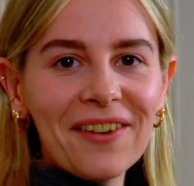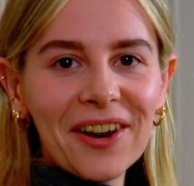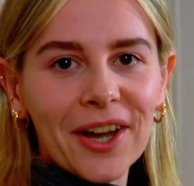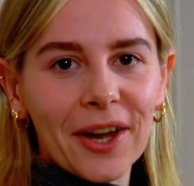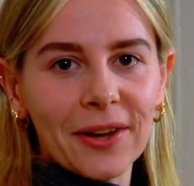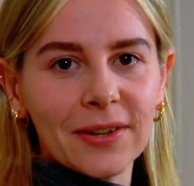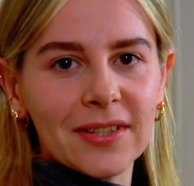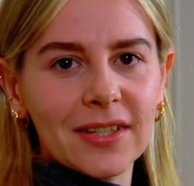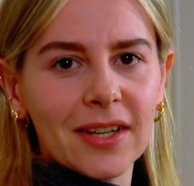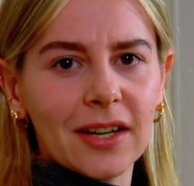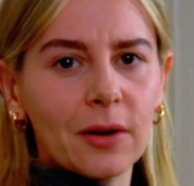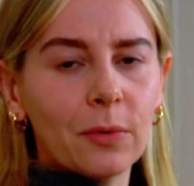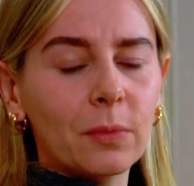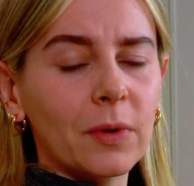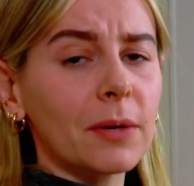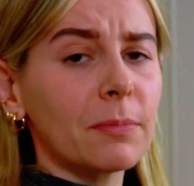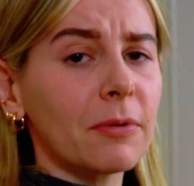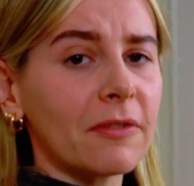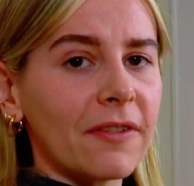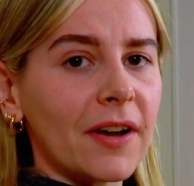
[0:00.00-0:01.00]
at KOTA,
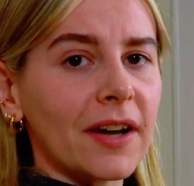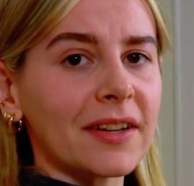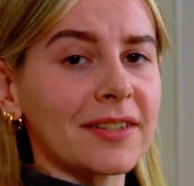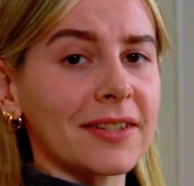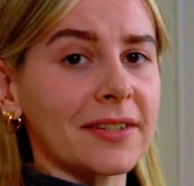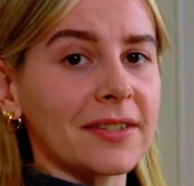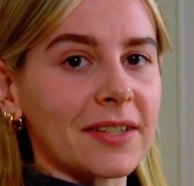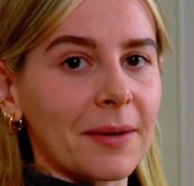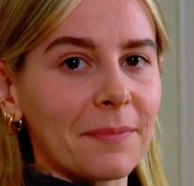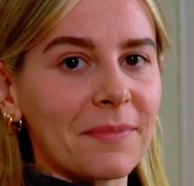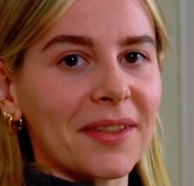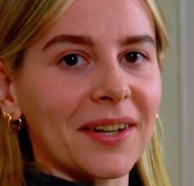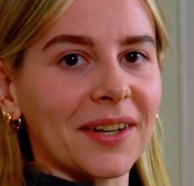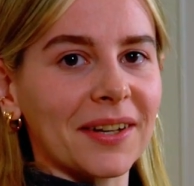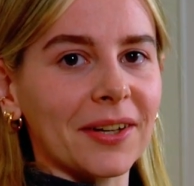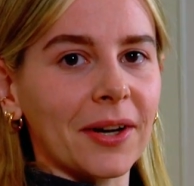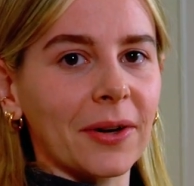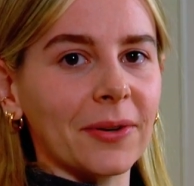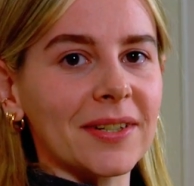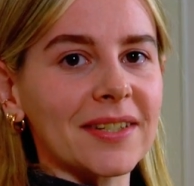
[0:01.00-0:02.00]
we prefer to use
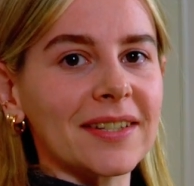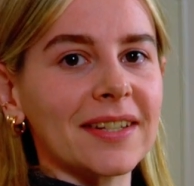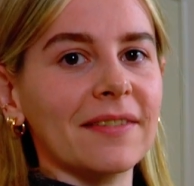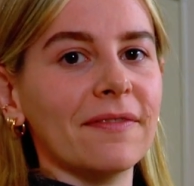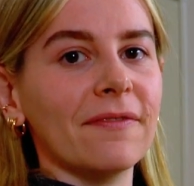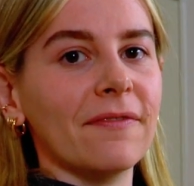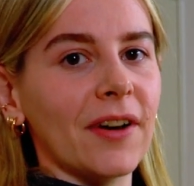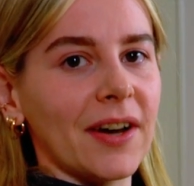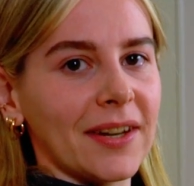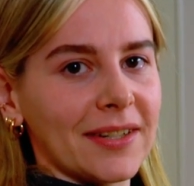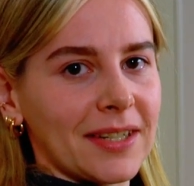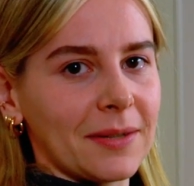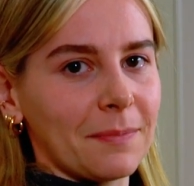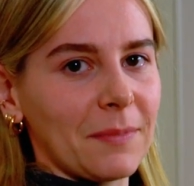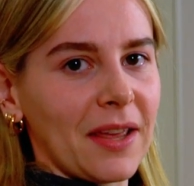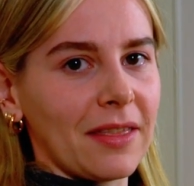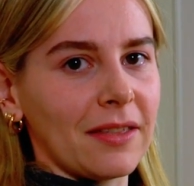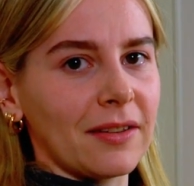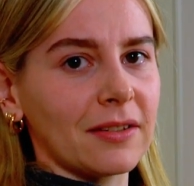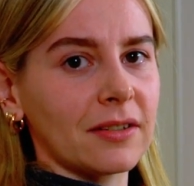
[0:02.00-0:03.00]
something known as the inverted
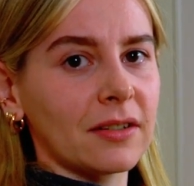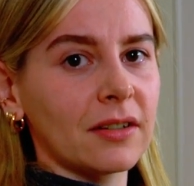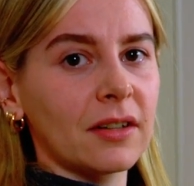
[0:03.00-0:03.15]
method.